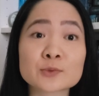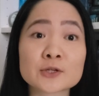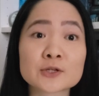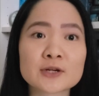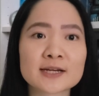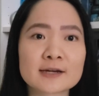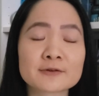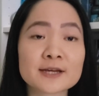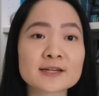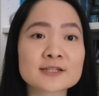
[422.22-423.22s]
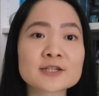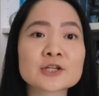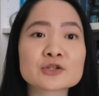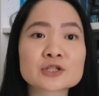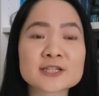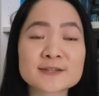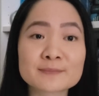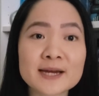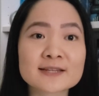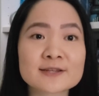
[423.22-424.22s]
were and how that continues to
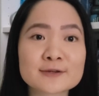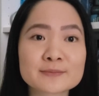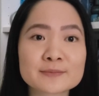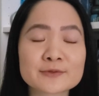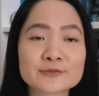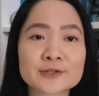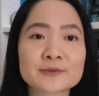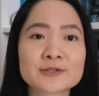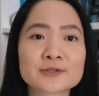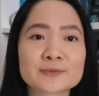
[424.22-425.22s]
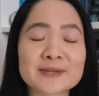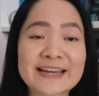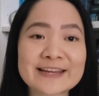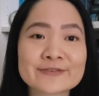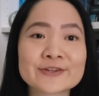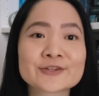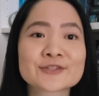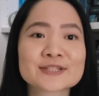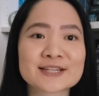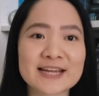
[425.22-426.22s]
impact them throughout their
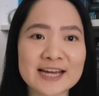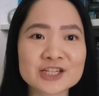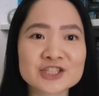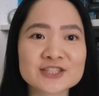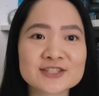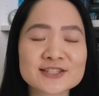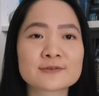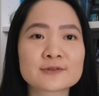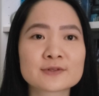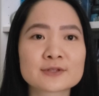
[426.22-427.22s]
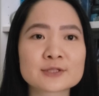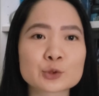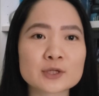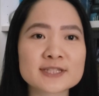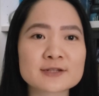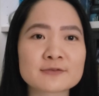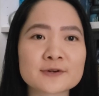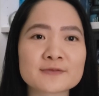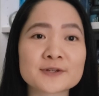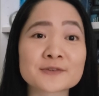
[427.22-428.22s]
behaviors and actions. The story itself
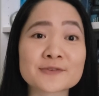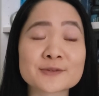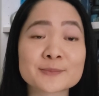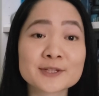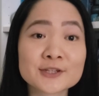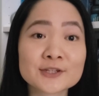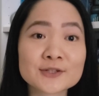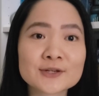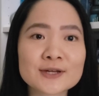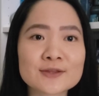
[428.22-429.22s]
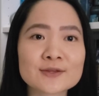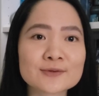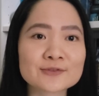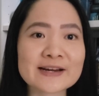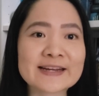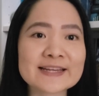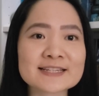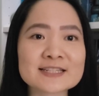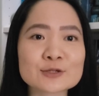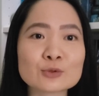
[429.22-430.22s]
felt very familiar and the writing
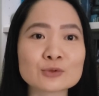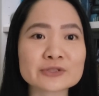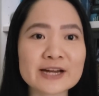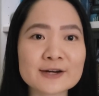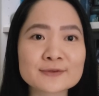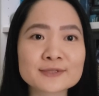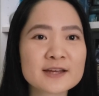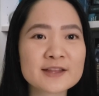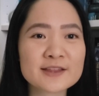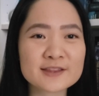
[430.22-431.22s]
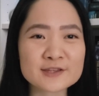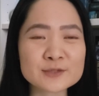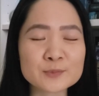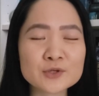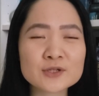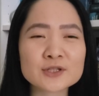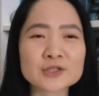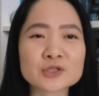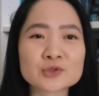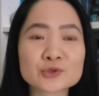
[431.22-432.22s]
does hold out. This book
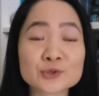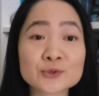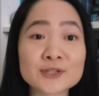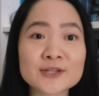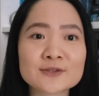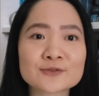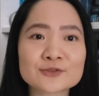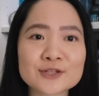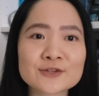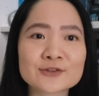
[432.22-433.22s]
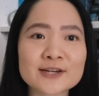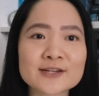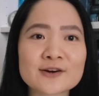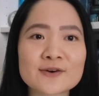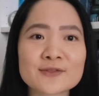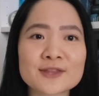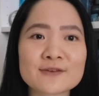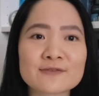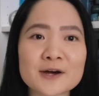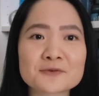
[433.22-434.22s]
is truly really great on the
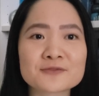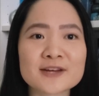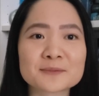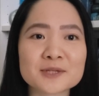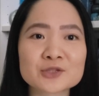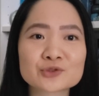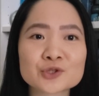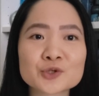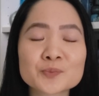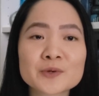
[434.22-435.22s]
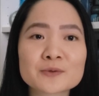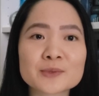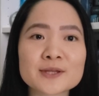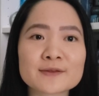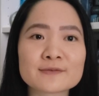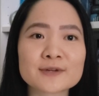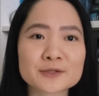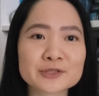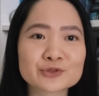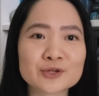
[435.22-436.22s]
found family trope with a
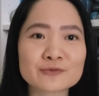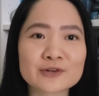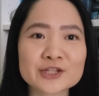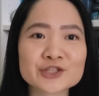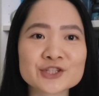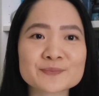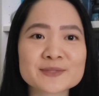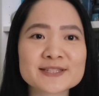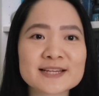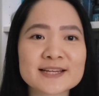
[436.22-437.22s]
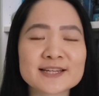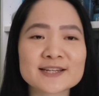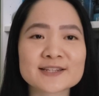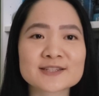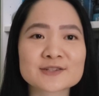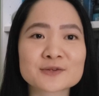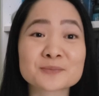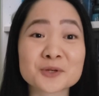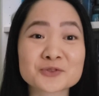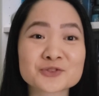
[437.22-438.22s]
very strong friendships and
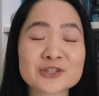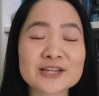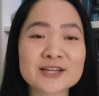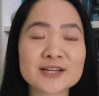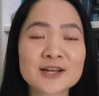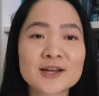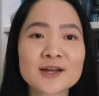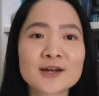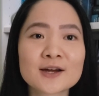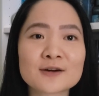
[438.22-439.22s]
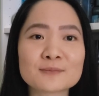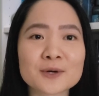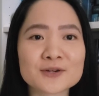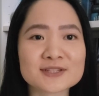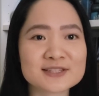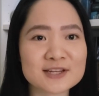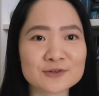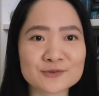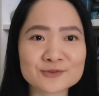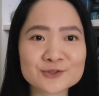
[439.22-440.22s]
camaraderie amongst our
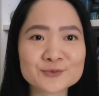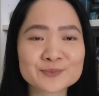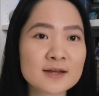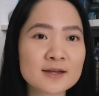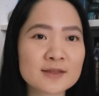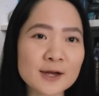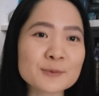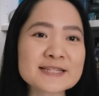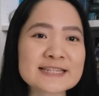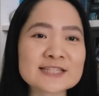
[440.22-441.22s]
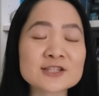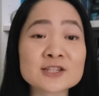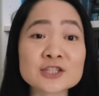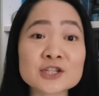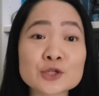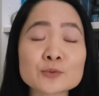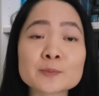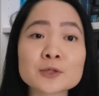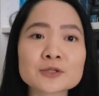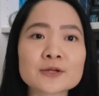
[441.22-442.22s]
group that we see to continue
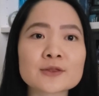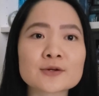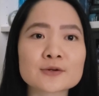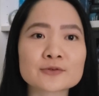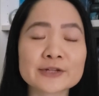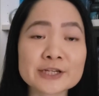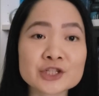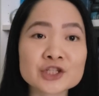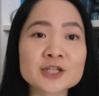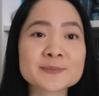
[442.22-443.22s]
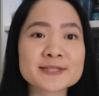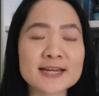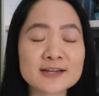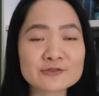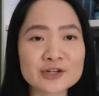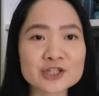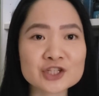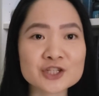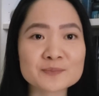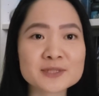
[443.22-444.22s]
building their relationships and
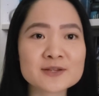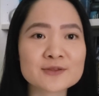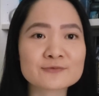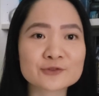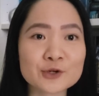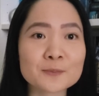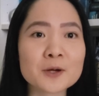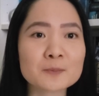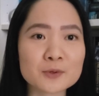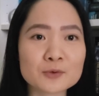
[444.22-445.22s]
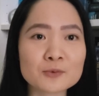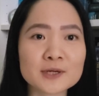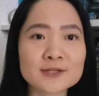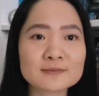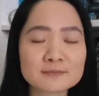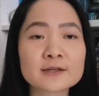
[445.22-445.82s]
friendships from book one.